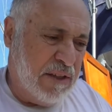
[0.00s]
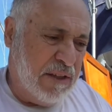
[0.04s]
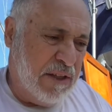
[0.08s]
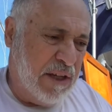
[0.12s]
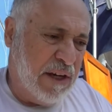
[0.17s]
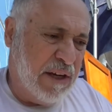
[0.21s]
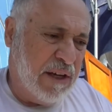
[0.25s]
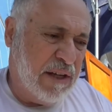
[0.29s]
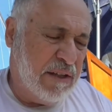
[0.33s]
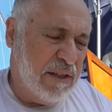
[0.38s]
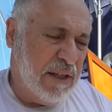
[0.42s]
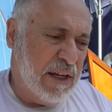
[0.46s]

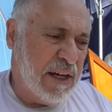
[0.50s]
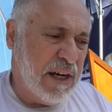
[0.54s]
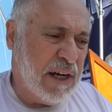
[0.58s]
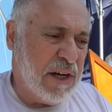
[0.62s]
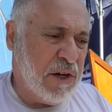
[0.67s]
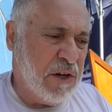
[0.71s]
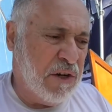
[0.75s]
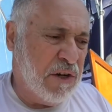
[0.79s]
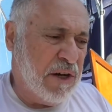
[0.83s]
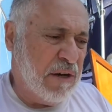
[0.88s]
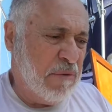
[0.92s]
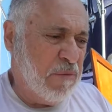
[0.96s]
that are
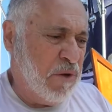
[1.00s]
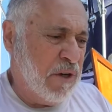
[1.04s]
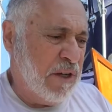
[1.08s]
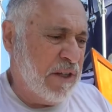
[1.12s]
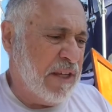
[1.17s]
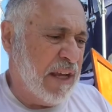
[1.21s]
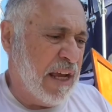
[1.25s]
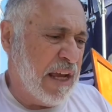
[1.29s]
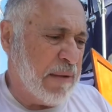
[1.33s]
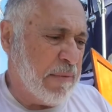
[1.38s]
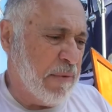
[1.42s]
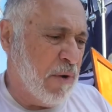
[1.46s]
good, I'm going
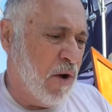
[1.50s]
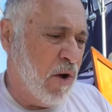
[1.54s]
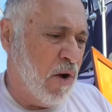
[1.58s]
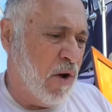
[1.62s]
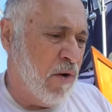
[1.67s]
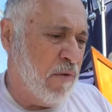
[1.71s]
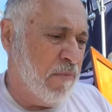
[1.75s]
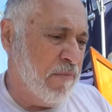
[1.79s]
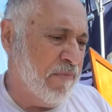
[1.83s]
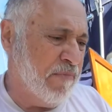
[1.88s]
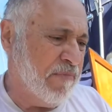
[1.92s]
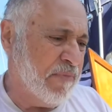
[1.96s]
to take them
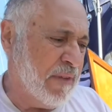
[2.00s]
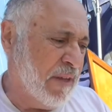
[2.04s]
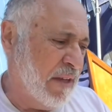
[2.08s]
home